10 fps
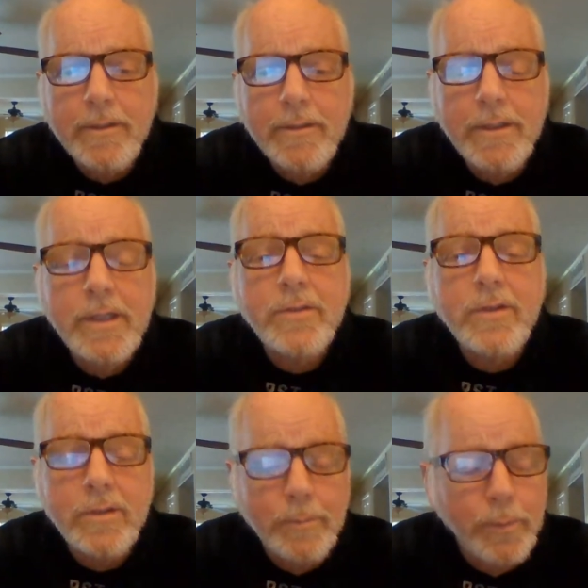yes,
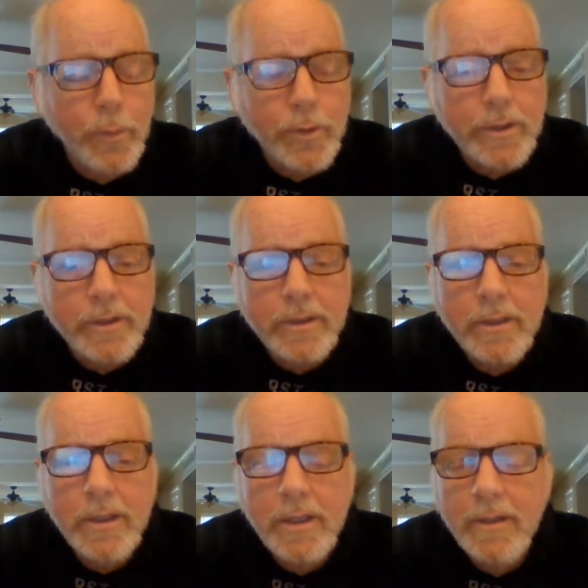it's important
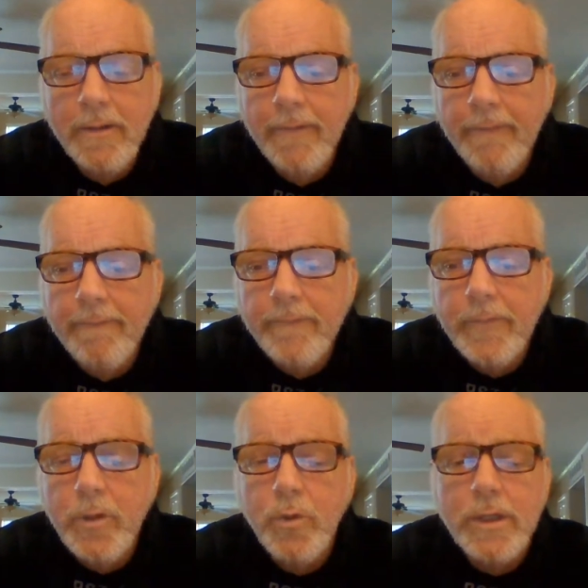
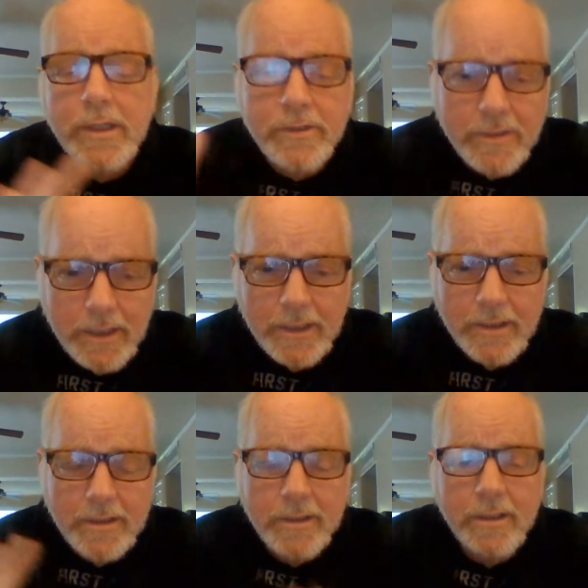to an
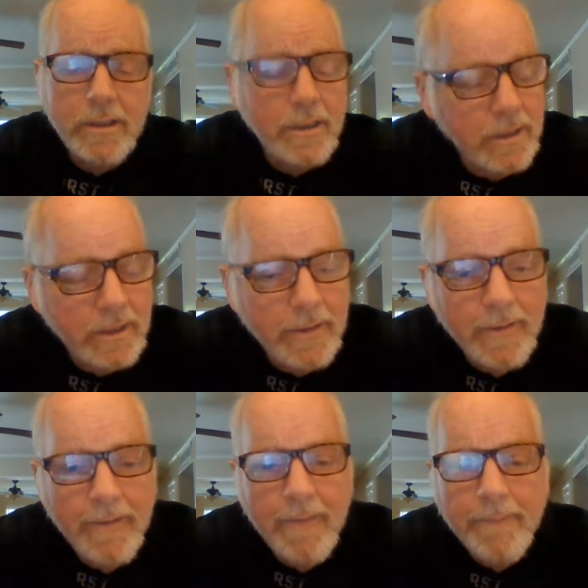extent.
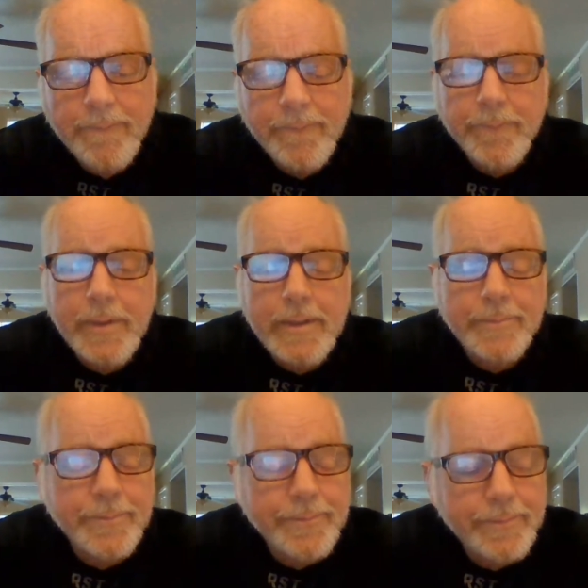But
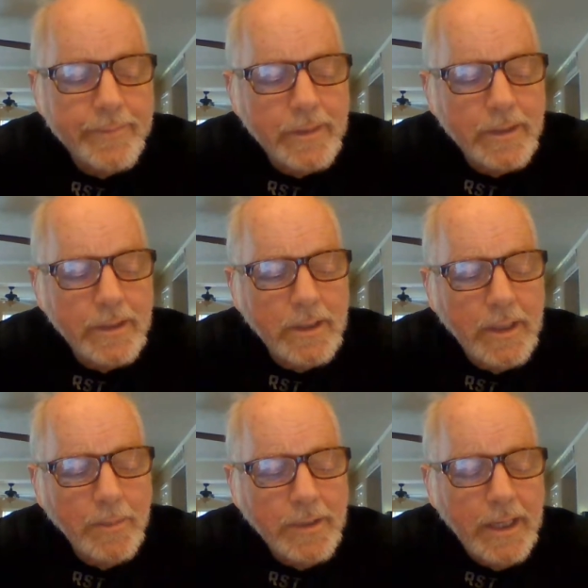
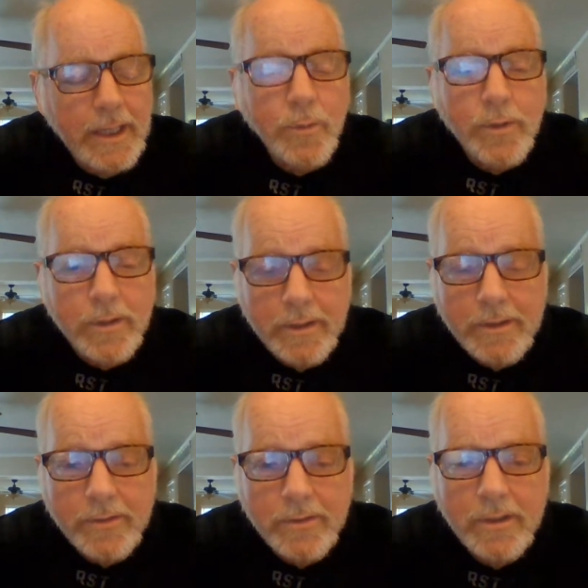let me end with
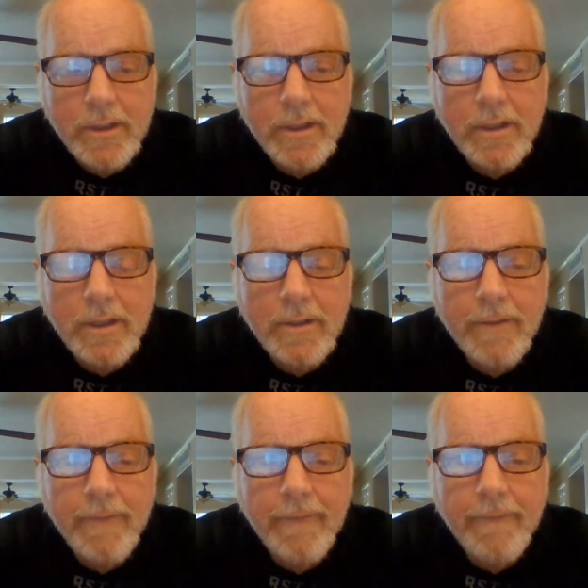this.
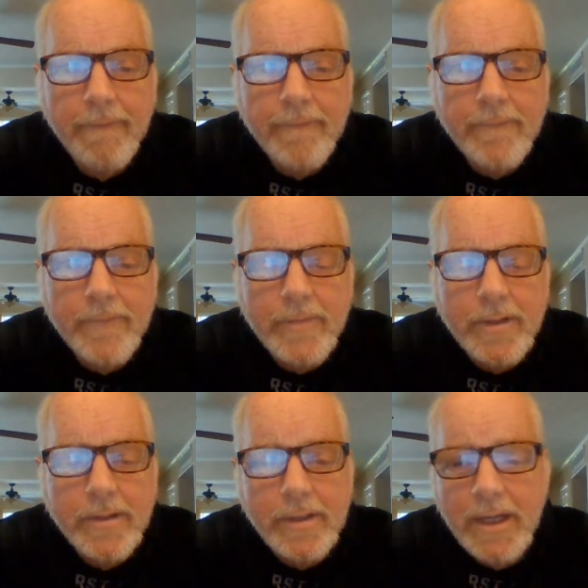
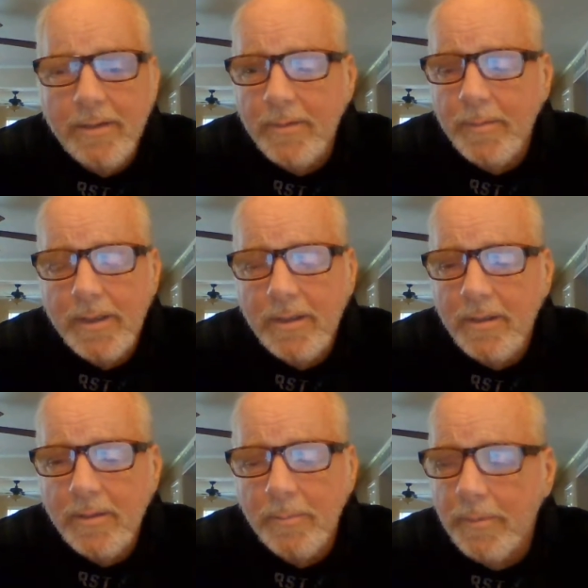Because, I, I mean,
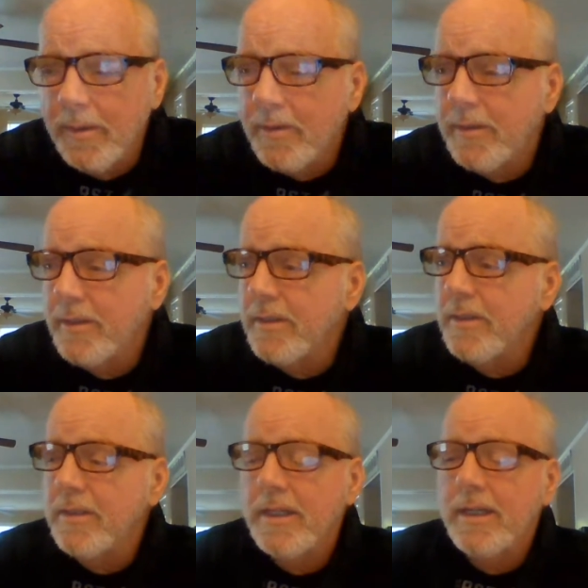military, you
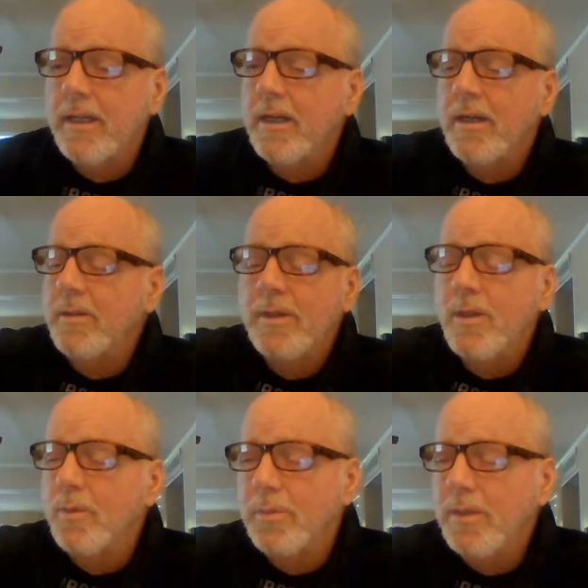can take, you
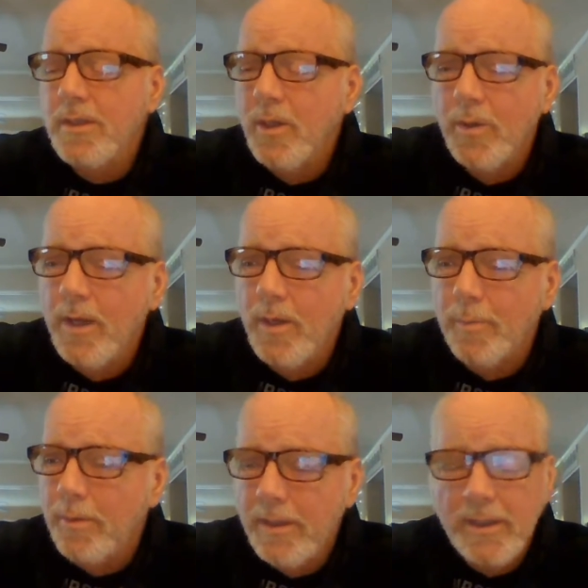know, you can go down the
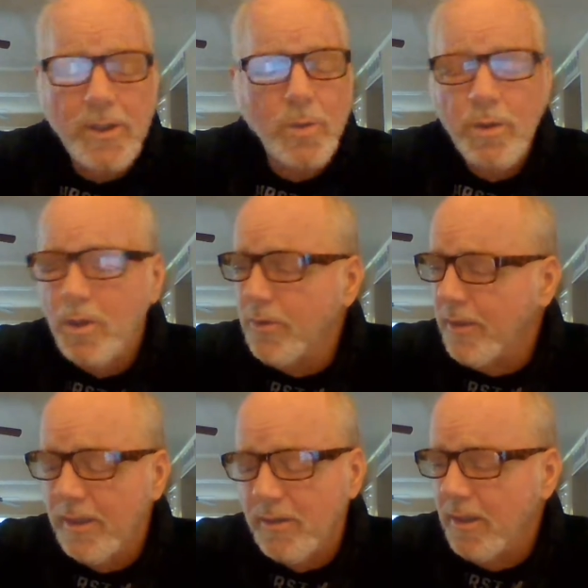political road, you
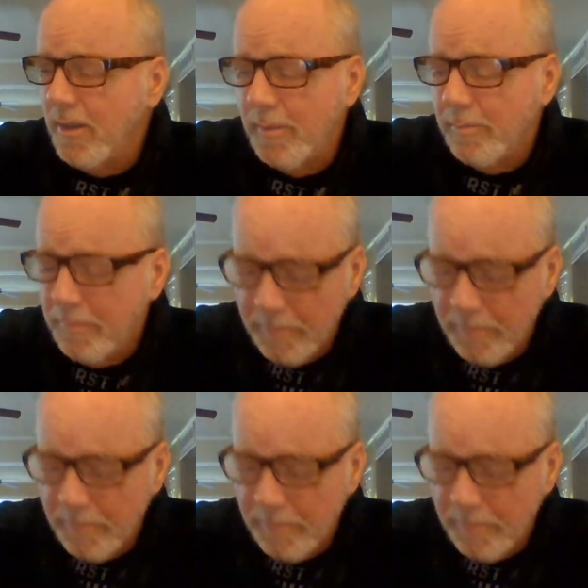can go down the